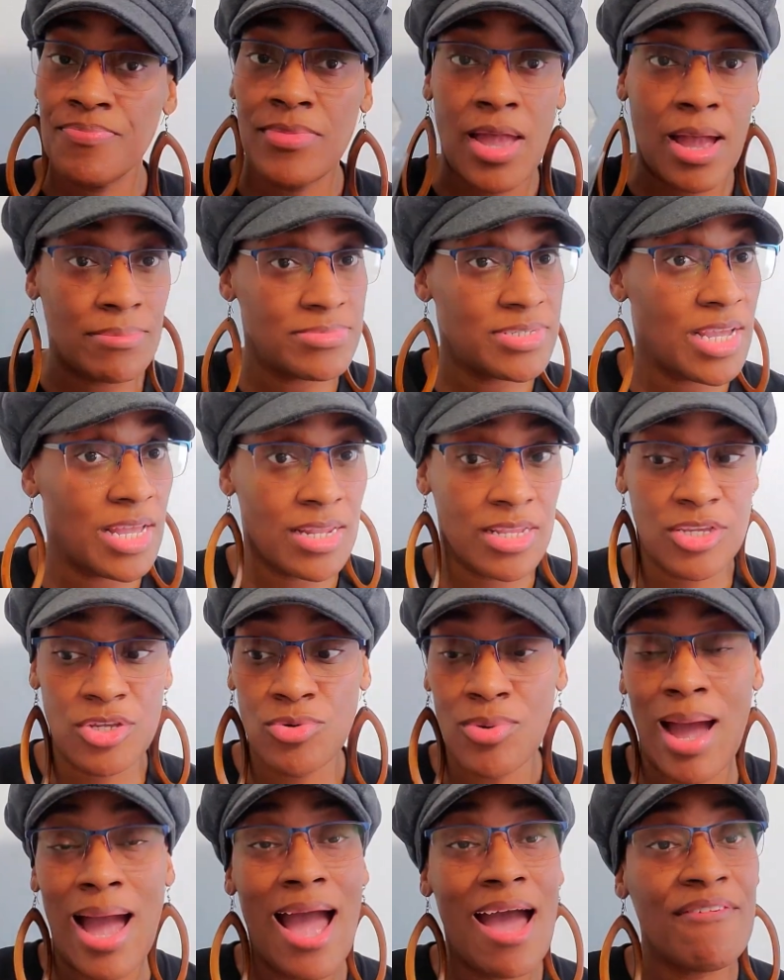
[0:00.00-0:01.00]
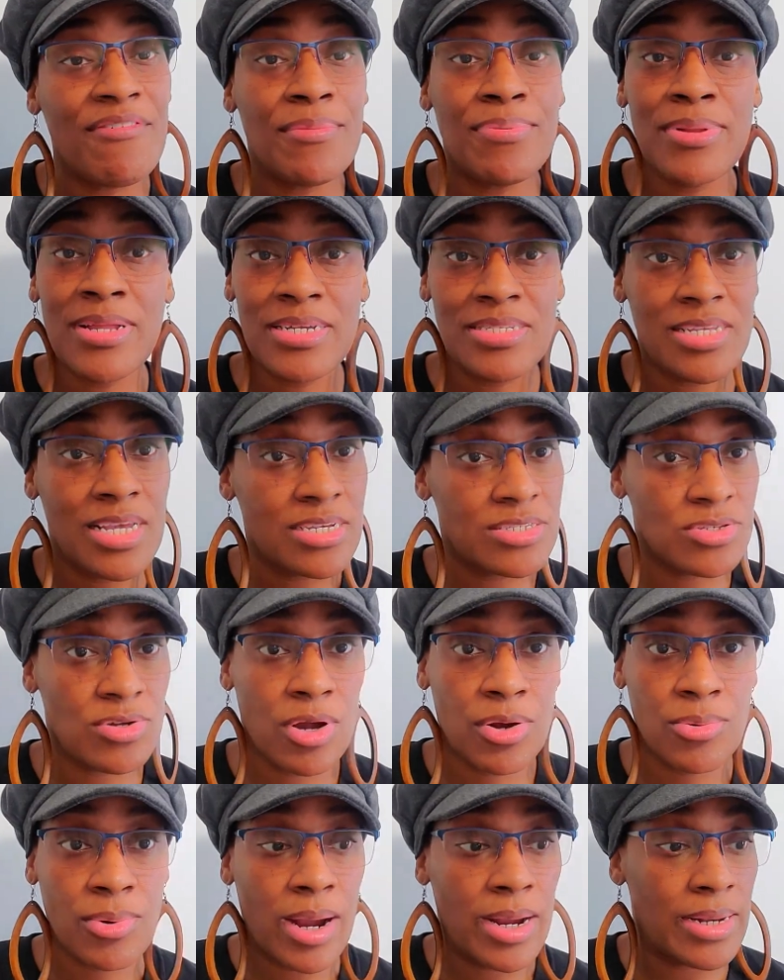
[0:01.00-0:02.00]
I'm telling you, I have a playtex
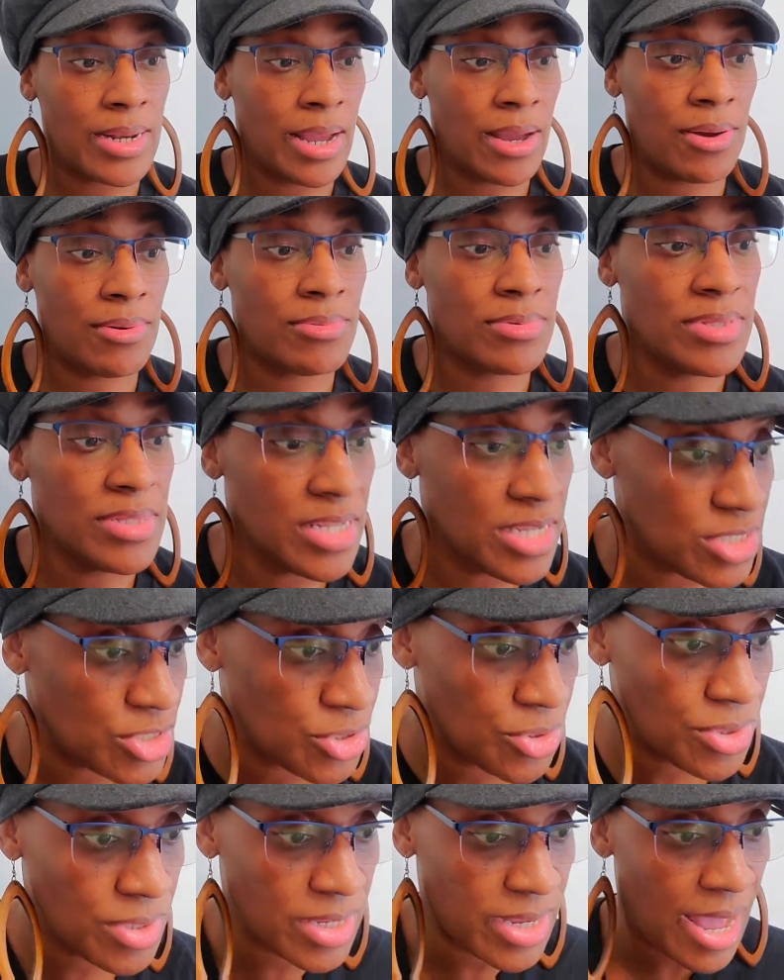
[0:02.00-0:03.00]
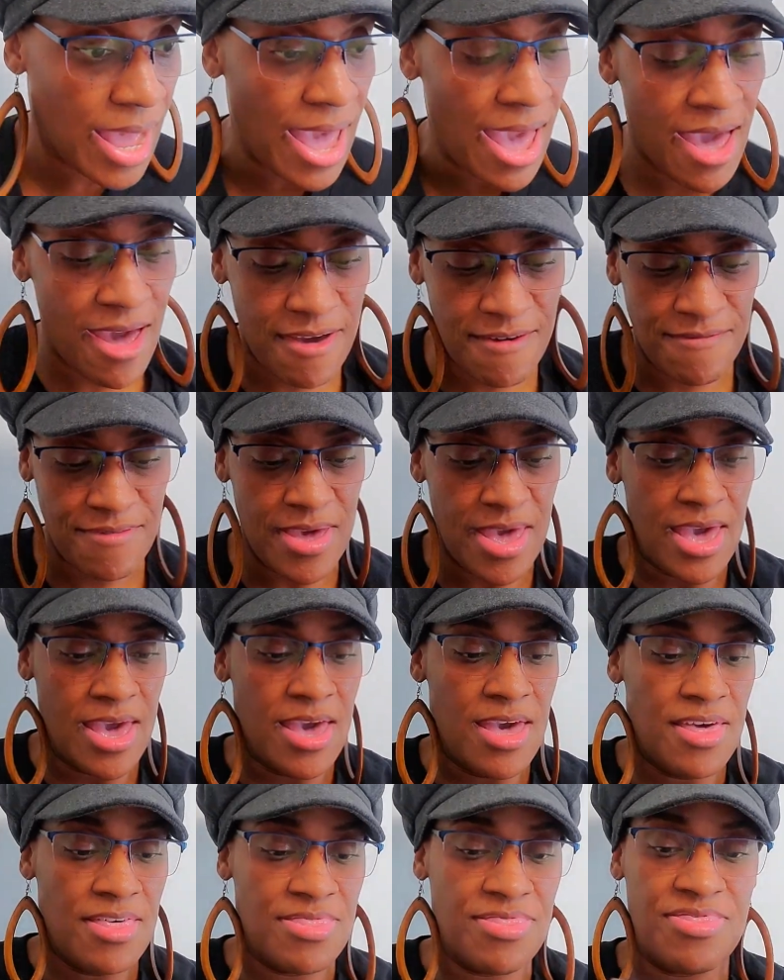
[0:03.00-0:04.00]
on right now. Literally, I have
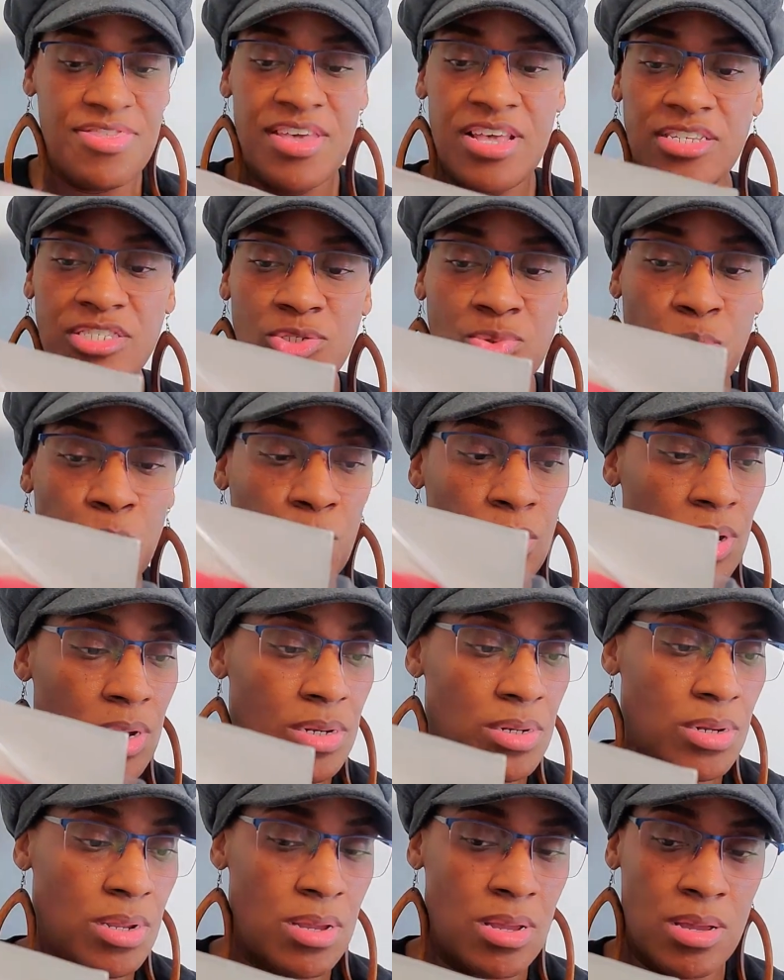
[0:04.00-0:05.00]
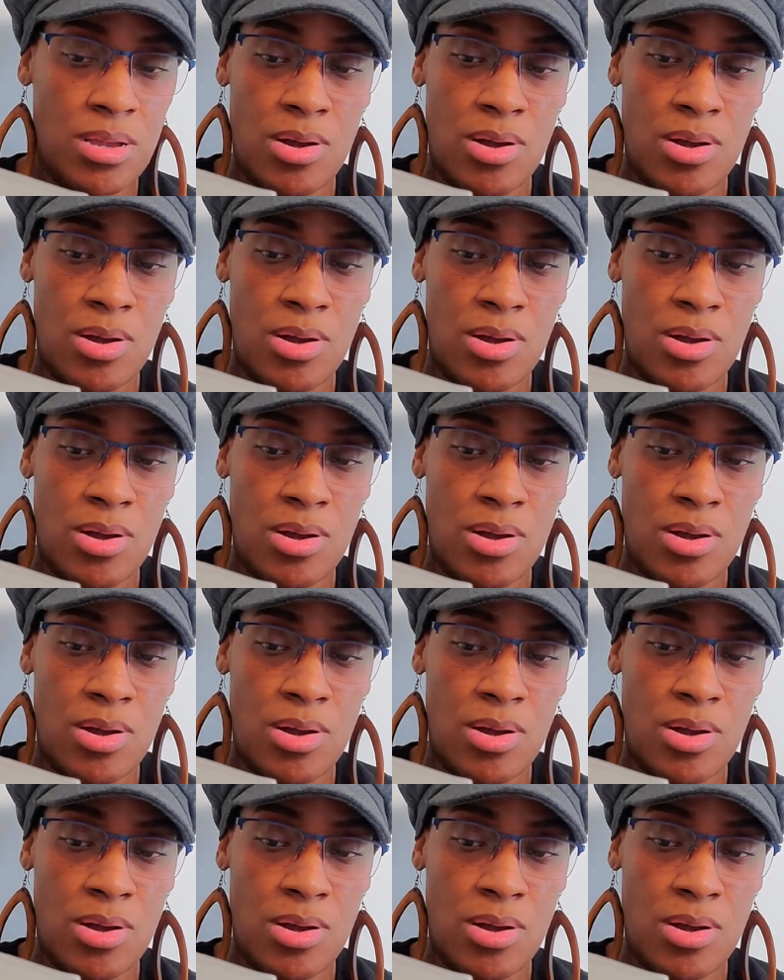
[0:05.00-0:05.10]
this one